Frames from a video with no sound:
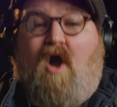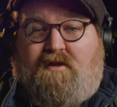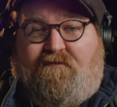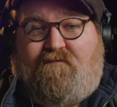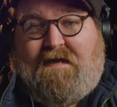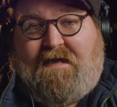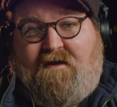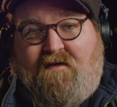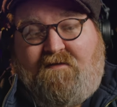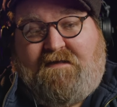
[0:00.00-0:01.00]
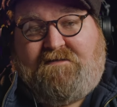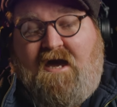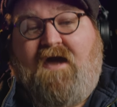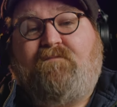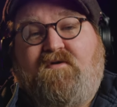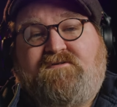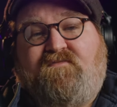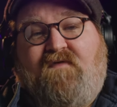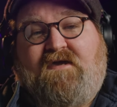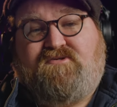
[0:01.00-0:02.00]
all of me here at the Time
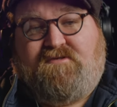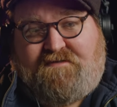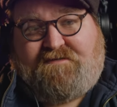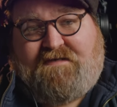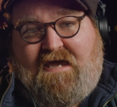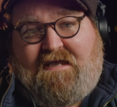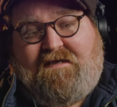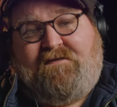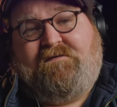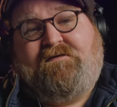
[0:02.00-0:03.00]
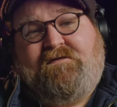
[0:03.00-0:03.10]
Preservation Society.